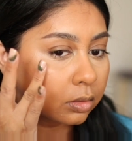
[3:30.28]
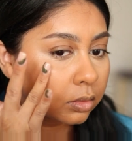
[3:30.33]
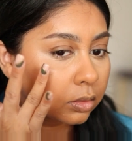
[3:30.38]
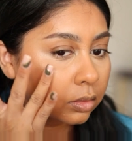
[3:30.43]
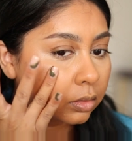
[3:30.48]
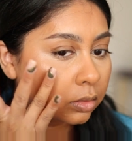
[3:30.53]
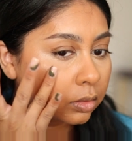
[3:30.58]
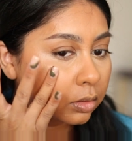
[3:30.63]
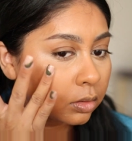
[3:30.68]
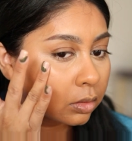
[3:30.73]

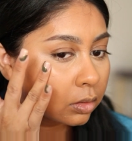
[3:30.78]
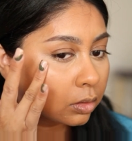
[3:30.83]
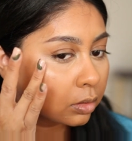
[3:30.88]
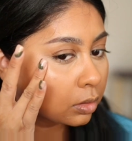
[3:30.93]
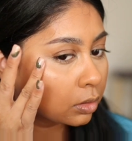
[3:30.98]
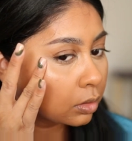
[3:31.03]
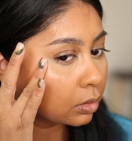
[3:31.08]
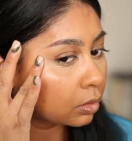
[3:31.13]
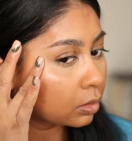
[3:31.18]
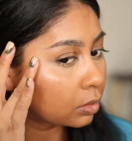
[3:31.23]

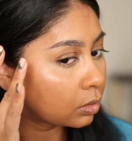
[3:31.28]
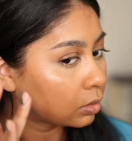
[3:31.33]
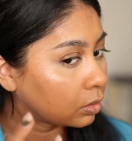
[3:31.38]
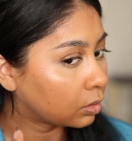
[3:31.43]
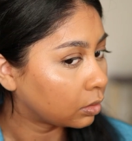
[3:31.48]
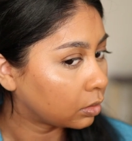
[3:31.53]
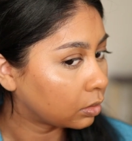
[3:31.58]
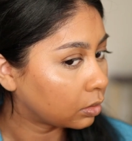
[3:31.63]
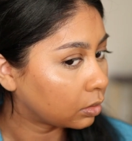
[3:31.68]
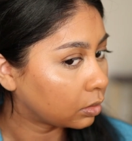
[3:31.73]

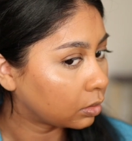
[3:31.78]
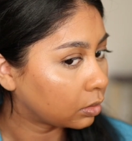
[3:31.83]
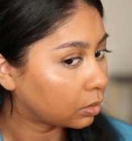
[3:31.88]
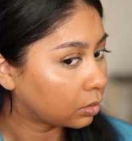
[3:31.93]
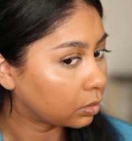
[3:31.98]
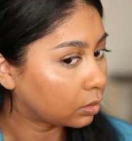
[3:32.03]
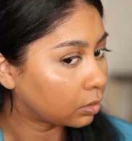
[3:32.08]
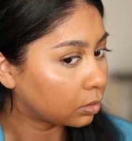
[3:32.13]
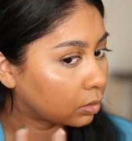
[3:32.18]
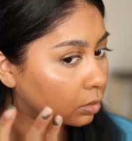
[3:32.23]

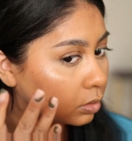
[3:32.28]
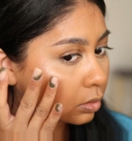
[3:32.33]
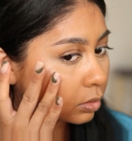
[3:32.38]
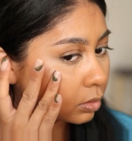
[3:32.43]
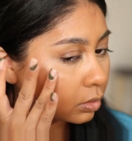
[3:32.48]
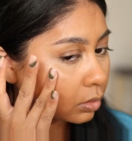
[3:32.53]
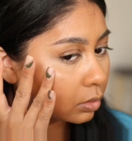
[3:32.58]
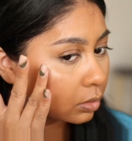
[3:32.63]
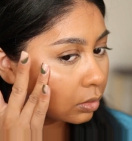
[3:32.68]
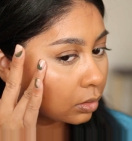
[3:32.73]

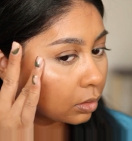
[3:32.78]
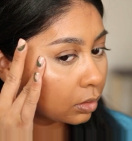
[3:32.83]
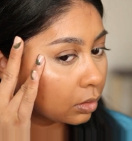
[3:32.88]
(no one is talking)